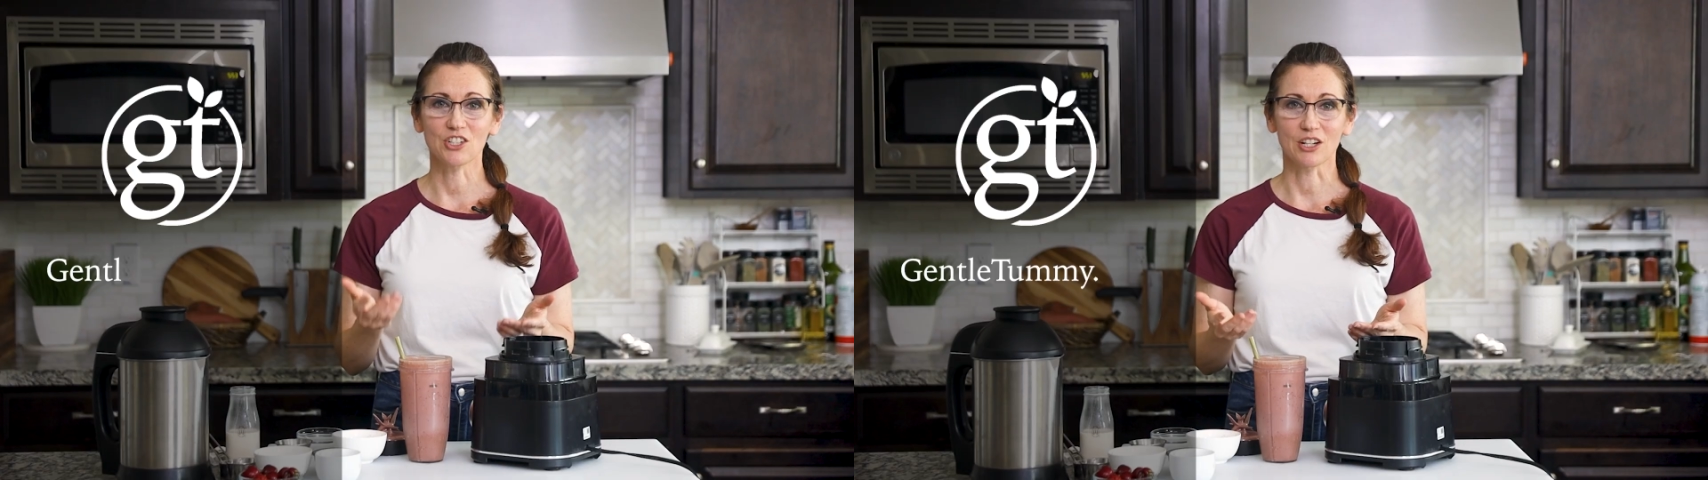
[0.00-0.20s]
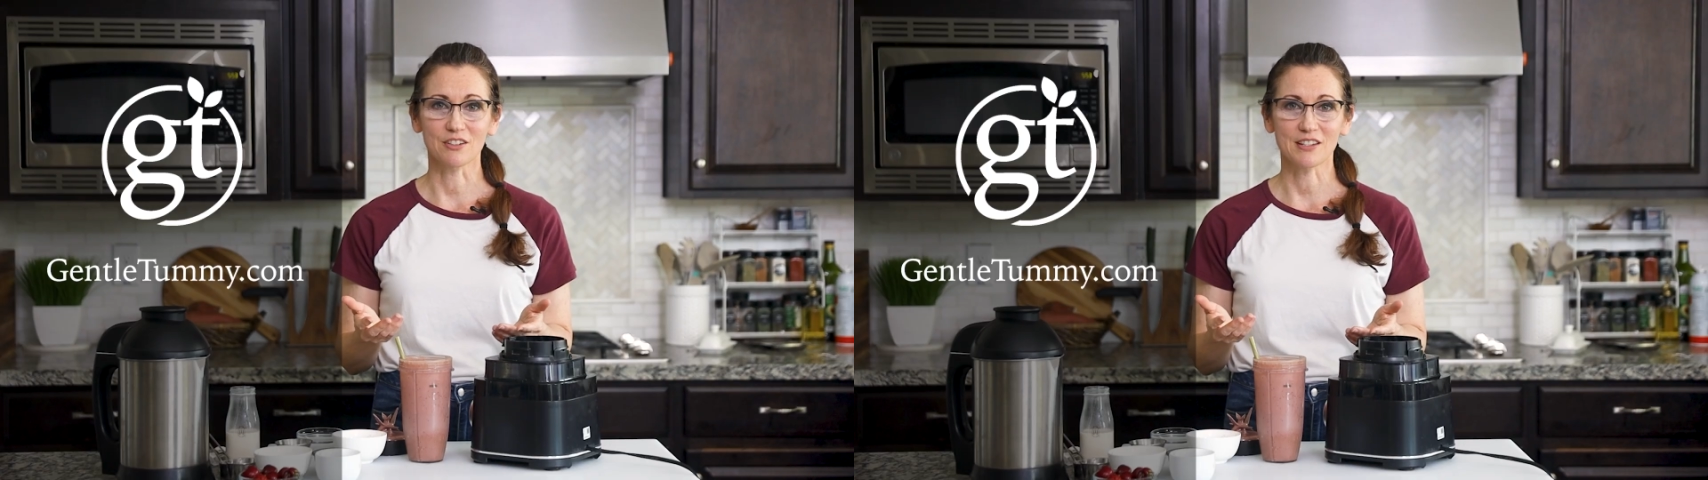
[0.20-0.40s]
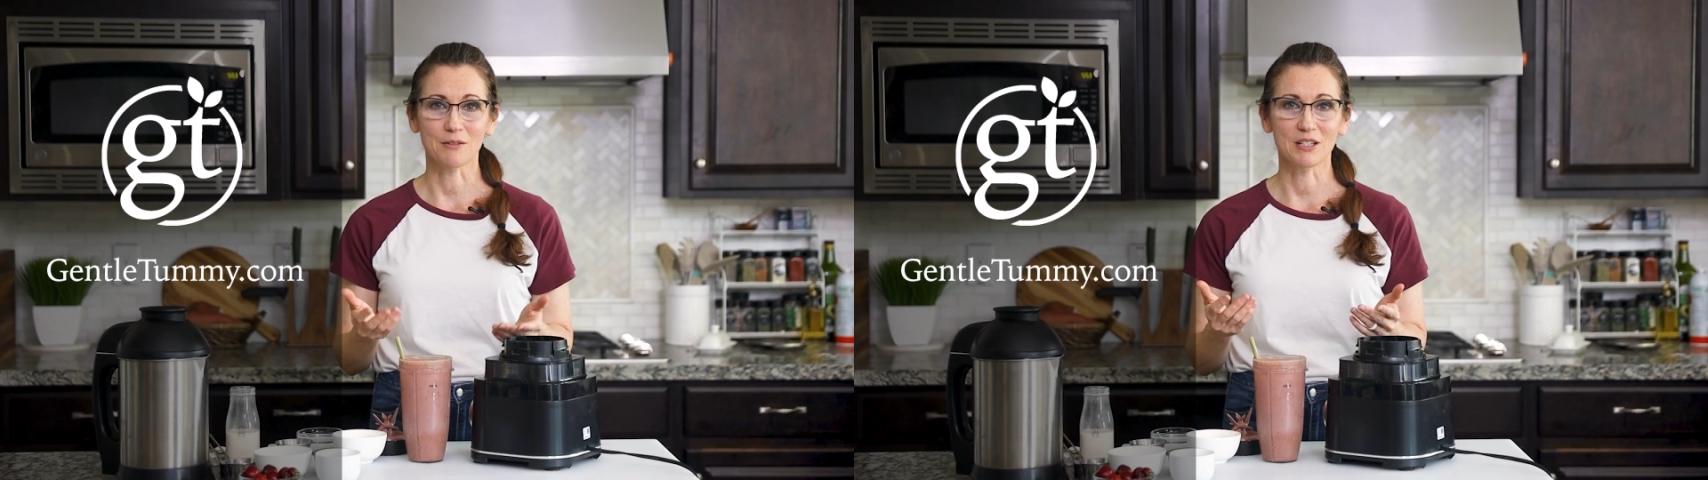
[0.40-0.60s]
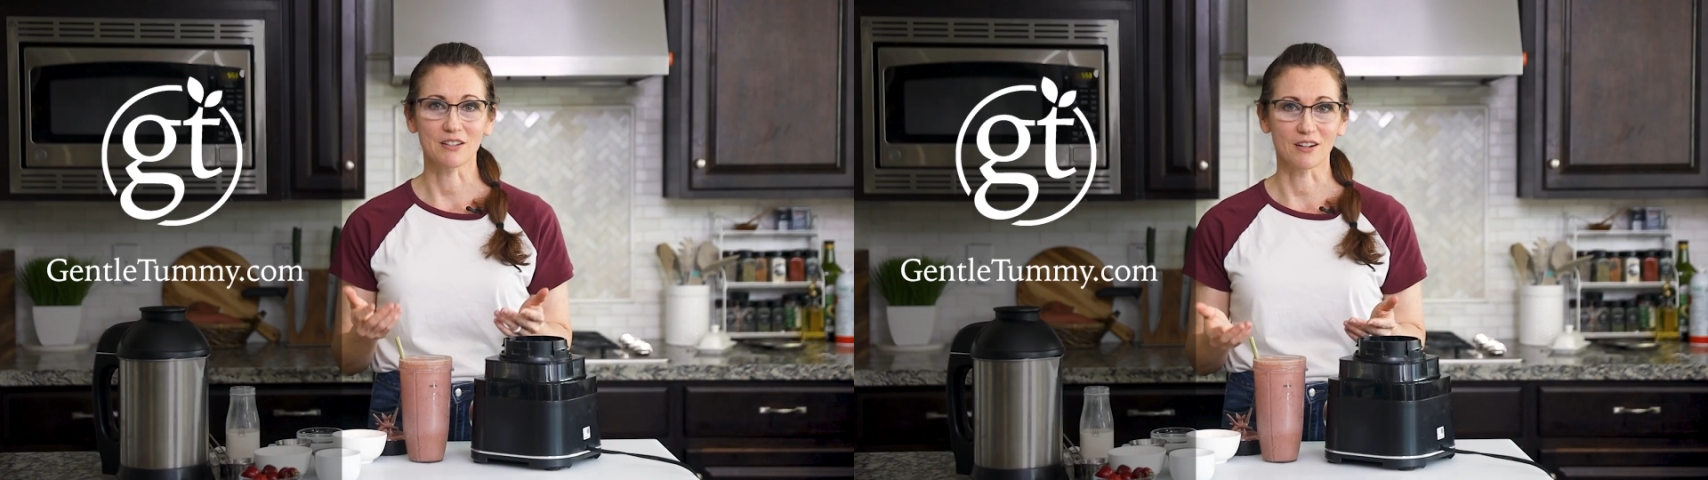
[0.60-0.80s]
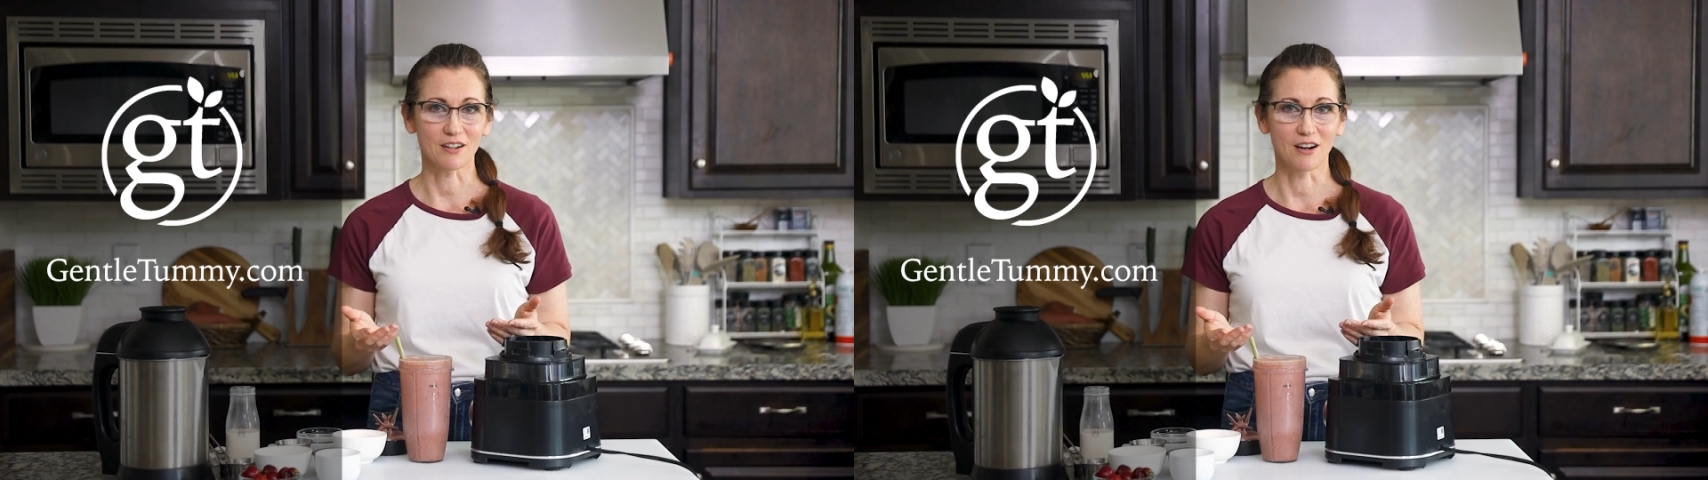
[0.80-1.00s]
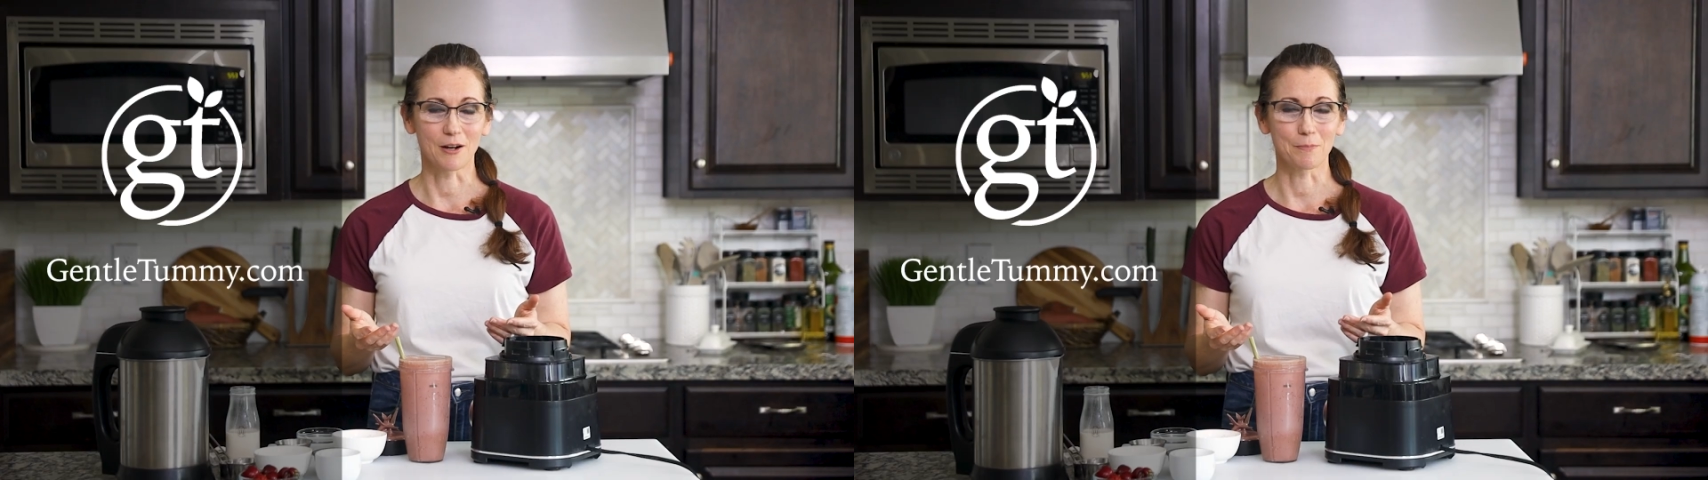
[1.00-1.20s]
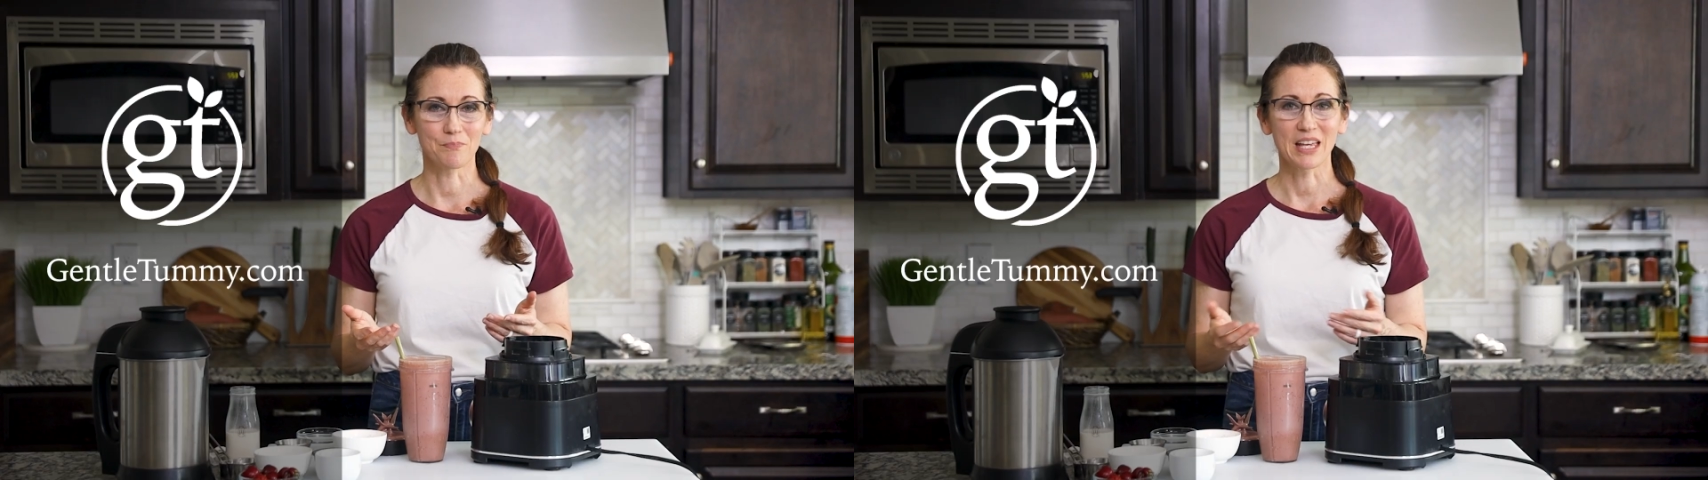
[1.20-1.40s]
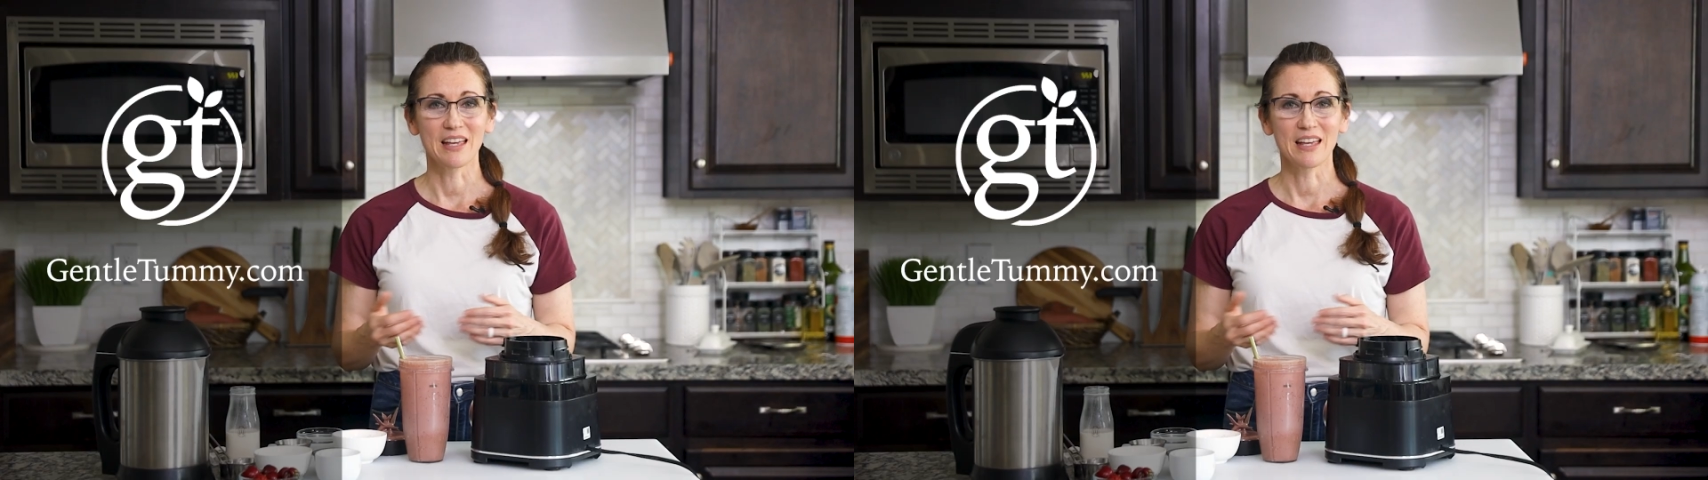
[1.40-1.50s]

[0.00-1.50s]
gentletummy.com.